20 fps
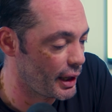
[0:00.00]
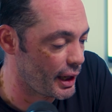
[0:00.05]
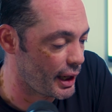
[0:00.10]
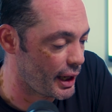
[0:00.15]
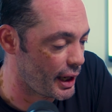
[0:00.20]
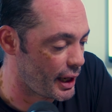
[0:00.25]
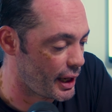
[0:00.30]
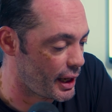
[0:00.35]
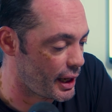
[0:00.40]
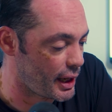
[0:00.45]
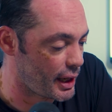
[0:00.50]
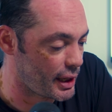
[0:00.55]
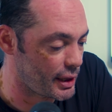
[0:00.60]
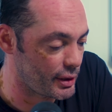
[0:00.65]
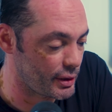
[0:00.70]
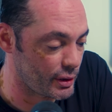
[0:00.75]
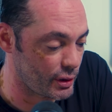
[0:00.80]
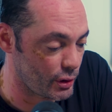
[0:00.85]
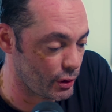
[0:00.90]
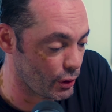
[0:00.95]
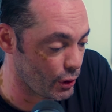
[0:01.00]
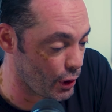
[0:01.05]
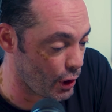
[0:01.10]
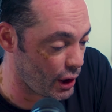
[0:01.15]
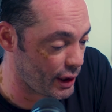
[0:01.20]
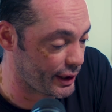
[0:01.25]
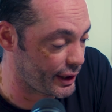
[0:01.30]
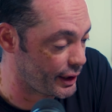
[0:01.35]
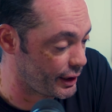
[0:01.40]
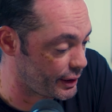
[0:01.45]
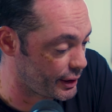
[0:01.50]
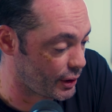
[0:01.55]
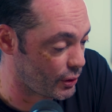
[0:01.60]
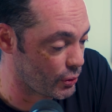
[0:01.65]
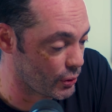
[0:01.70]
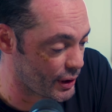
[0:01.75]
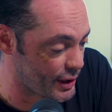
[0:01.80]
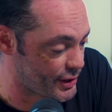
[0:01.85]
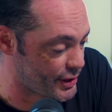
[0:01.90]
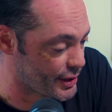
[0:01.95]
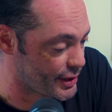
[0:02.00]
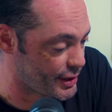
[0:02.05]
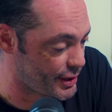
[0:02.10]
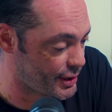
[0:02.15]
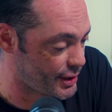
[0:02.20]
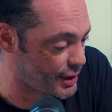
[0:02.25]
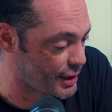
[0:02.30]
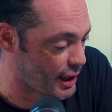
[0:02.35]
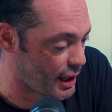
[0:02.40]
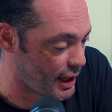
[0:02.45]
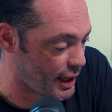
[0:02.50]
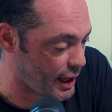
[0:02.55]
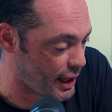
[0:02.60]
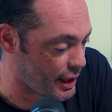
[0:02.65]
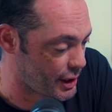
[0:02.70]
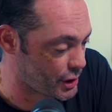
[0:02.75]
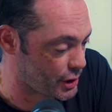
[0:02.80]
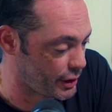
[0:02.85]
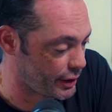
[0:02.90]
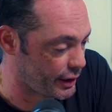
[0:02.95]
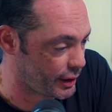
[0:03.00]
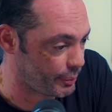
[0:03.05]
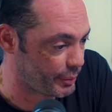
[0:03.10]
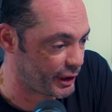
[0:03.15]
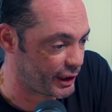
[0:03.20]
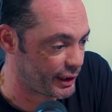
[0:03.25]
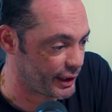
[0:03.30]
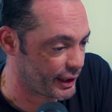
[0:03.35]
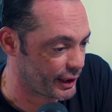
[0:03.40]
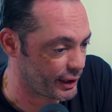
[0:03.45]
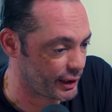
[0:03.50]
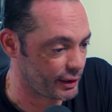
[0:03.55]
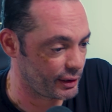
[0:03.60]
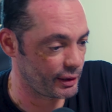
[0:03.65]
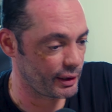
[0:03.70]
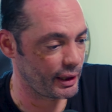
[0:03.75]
And lock in the courses I actually gonna be taking.